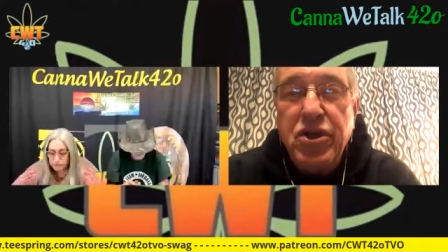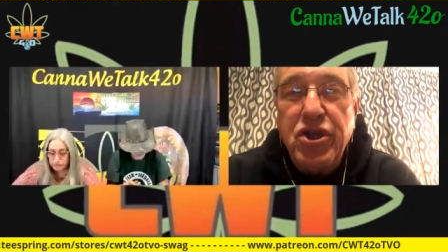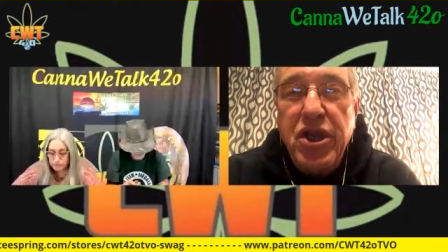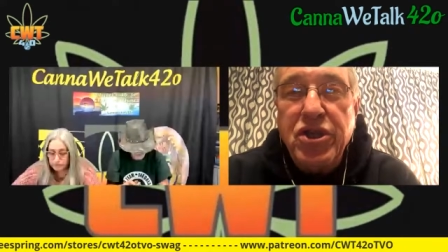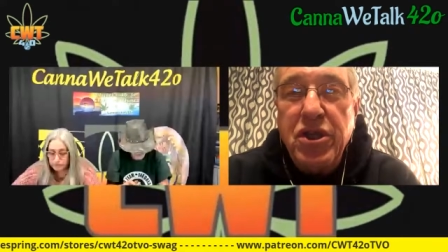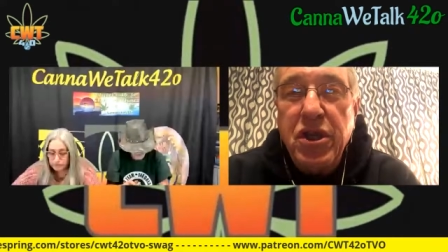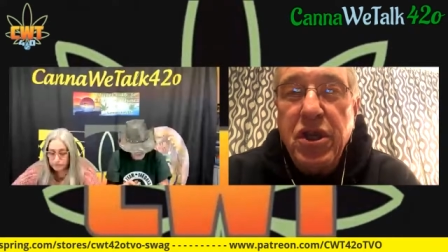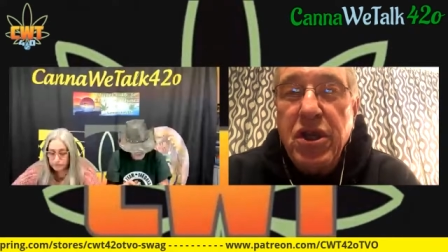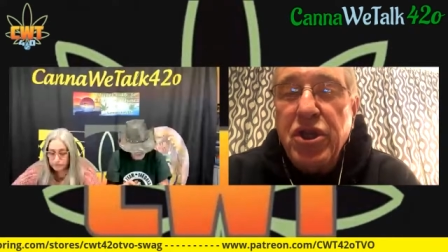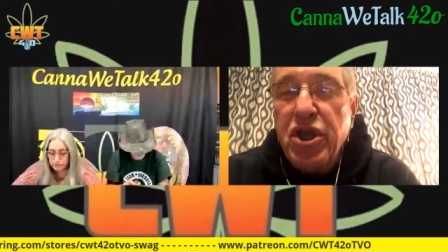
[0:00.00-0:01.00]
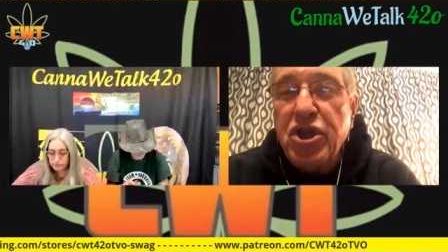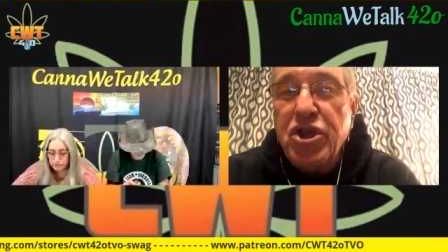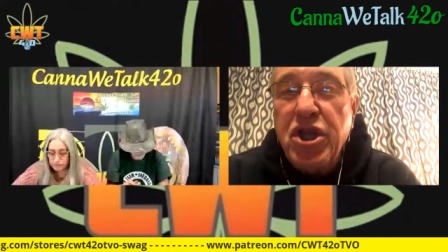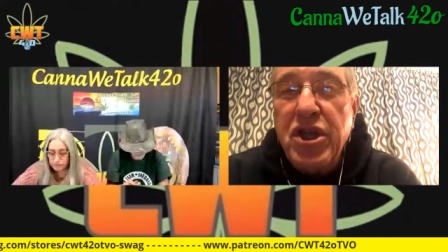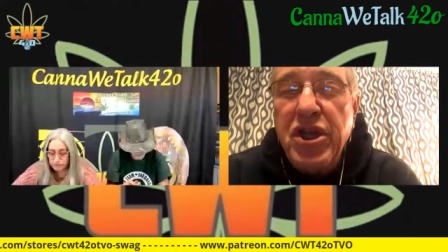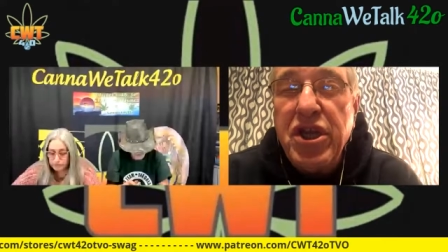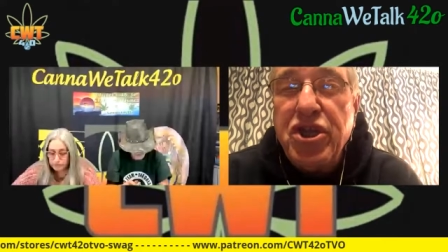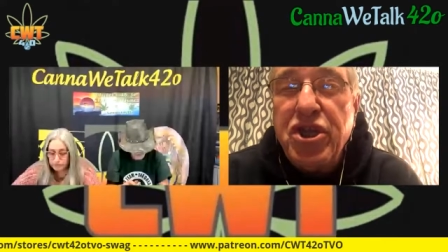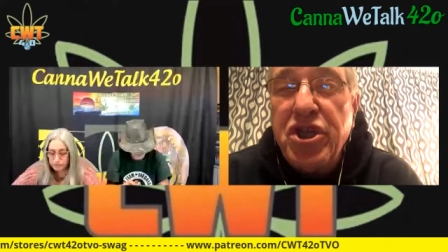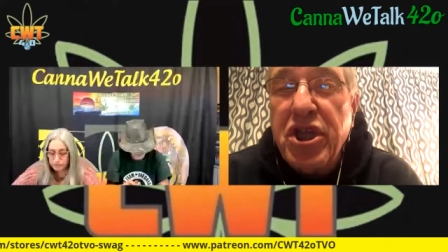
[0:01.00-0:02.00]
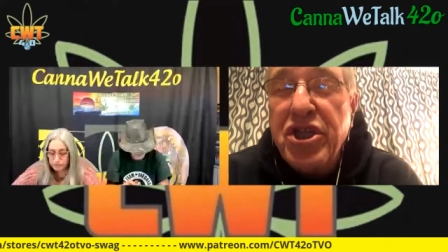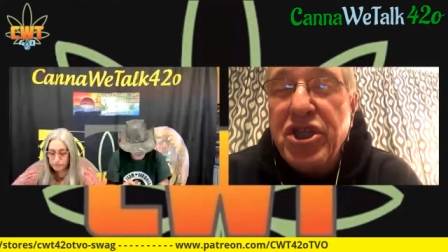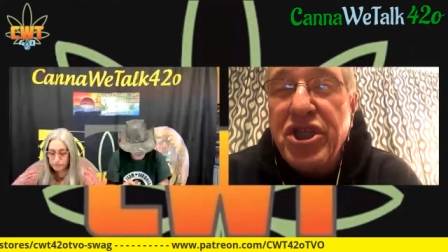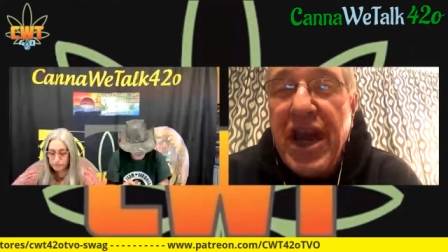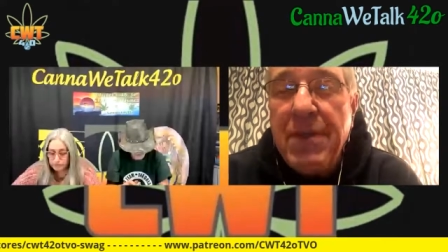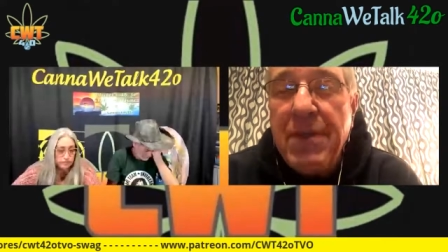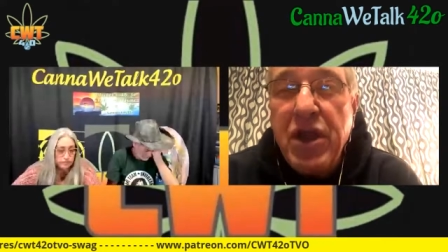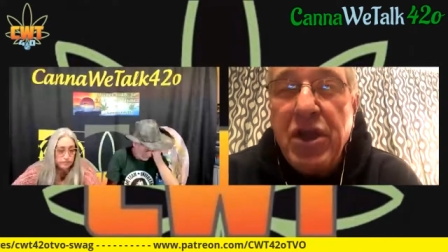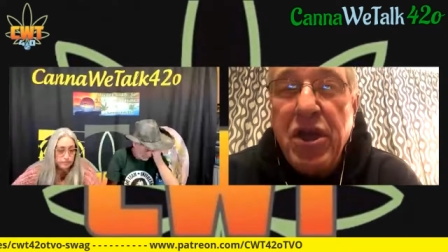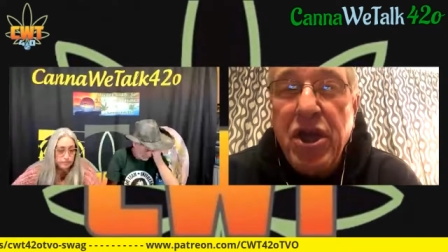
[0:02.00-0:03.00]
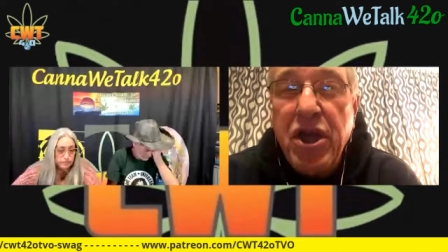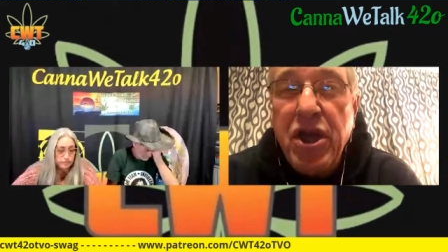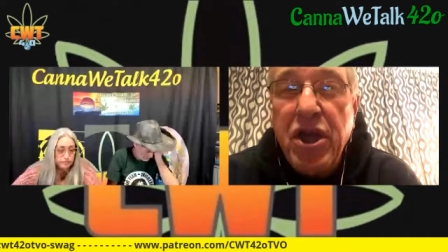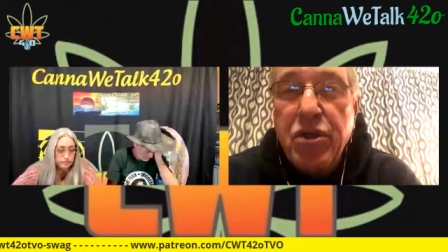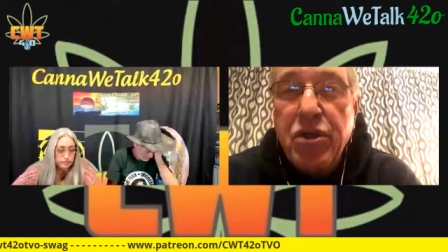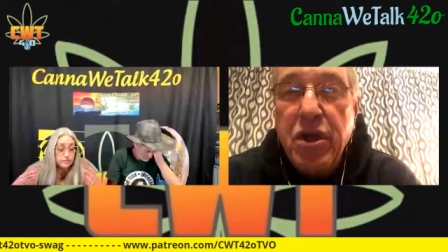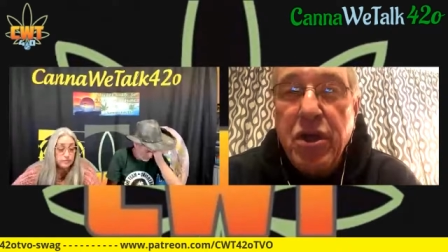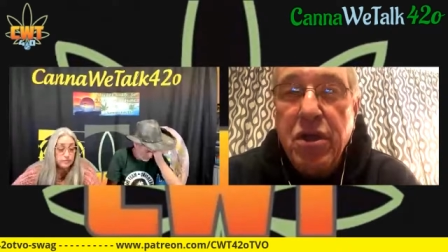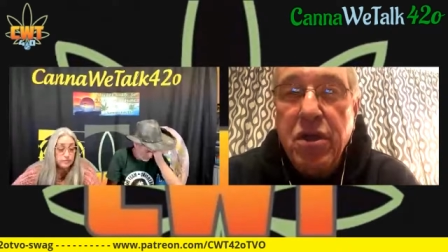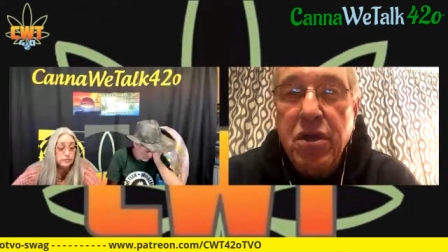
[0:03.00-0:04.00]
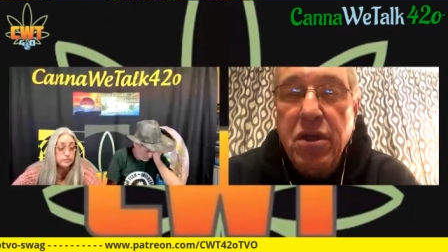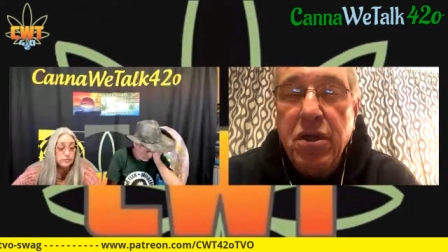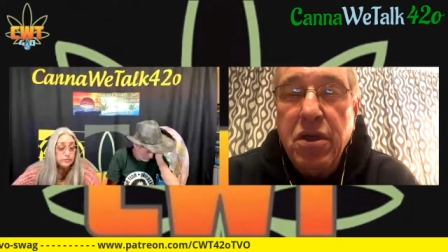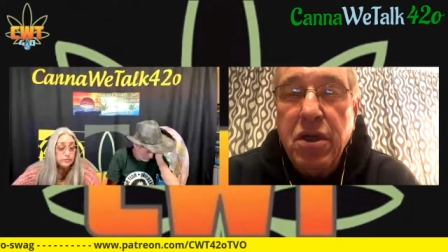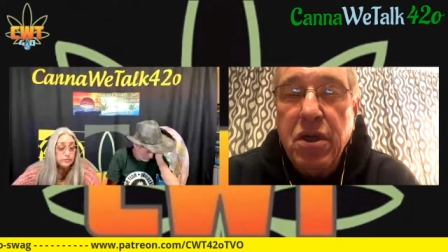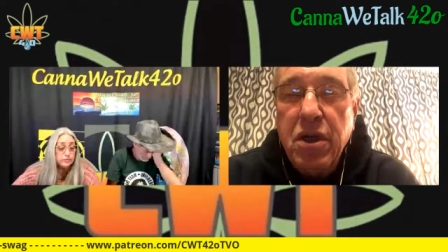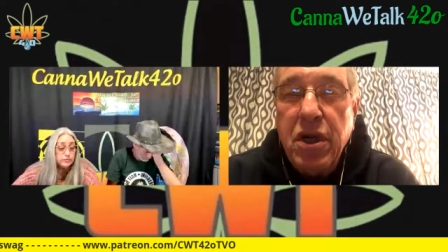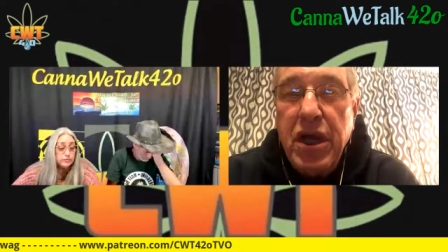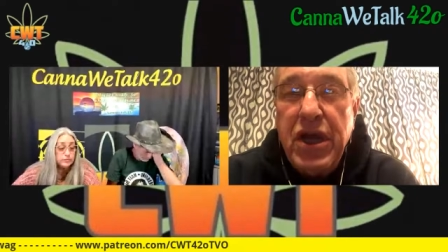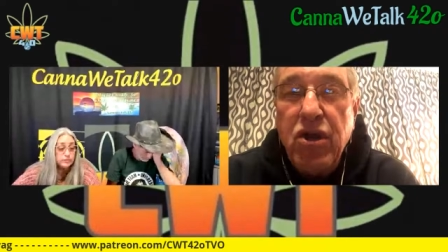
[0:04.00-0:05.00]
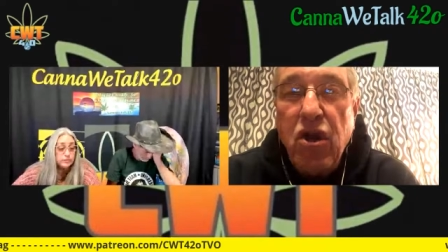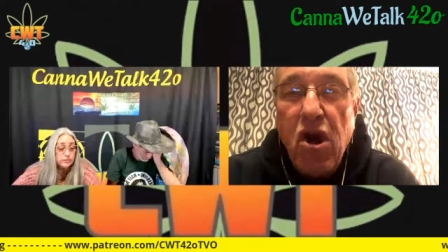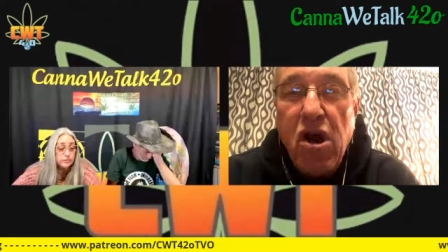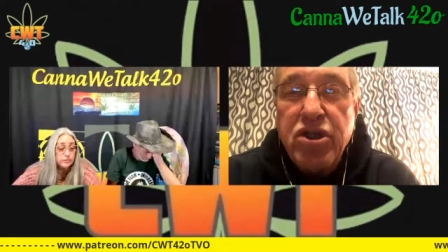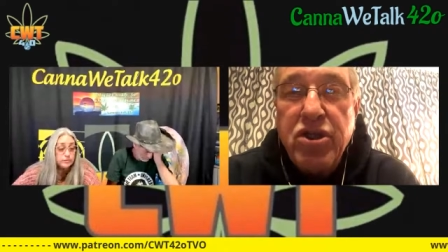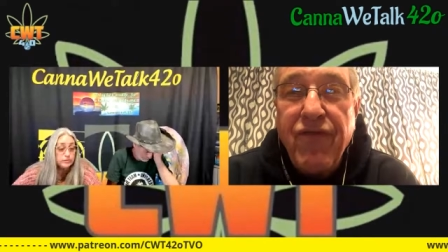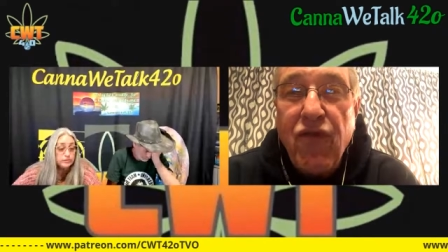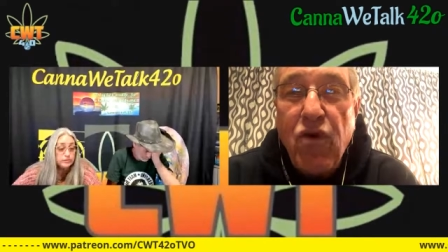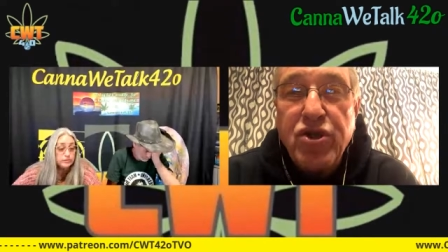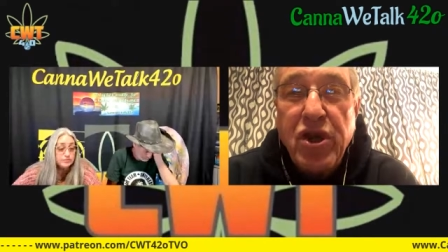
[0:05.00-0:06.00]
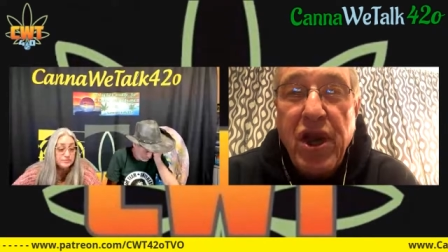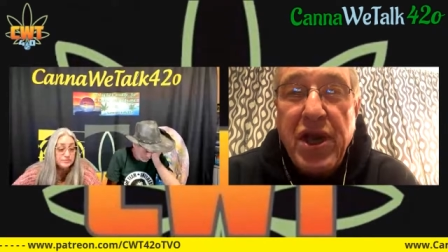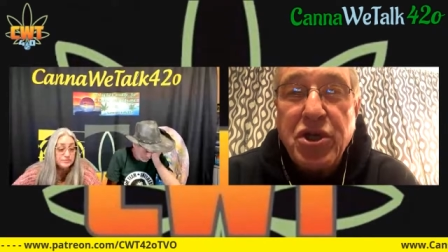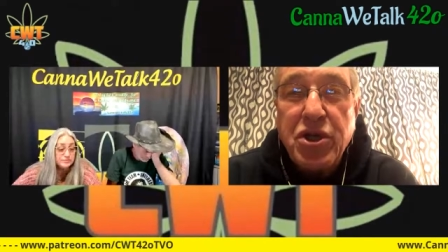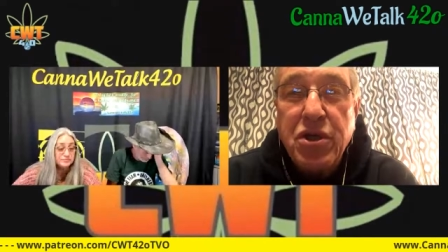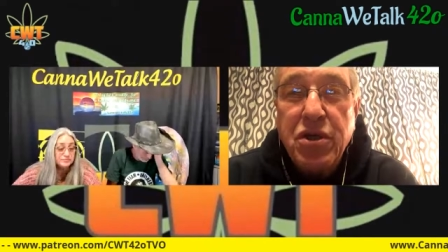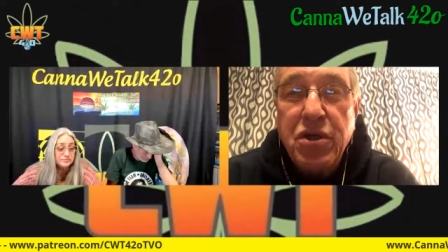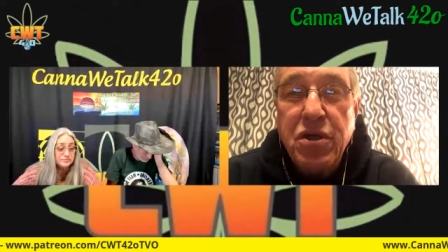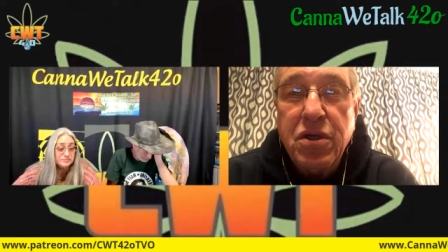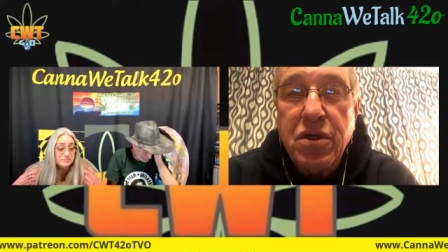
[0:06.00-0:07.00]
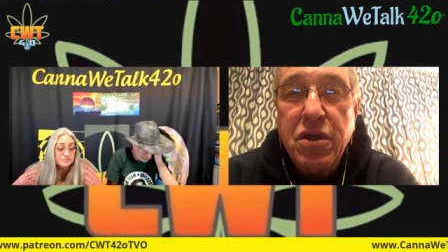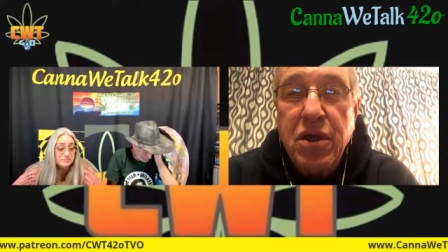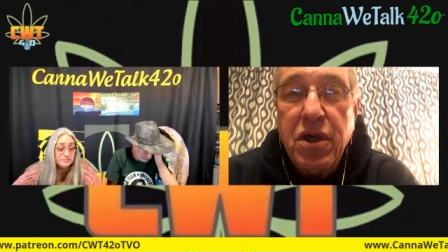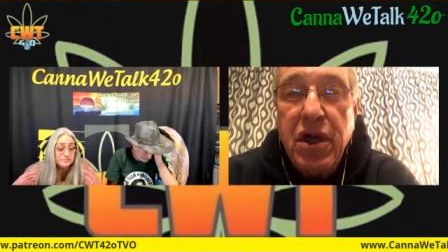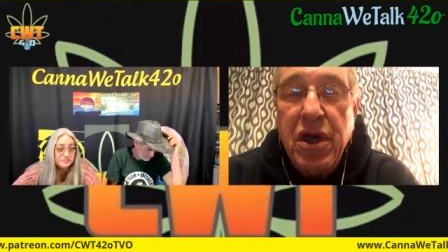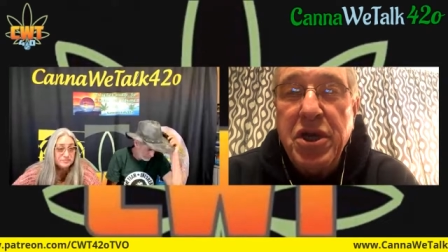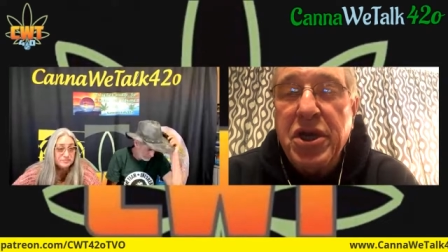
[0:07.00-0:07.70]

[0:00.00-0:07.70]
This is the same thing that Hitler did. He lost the first election, and he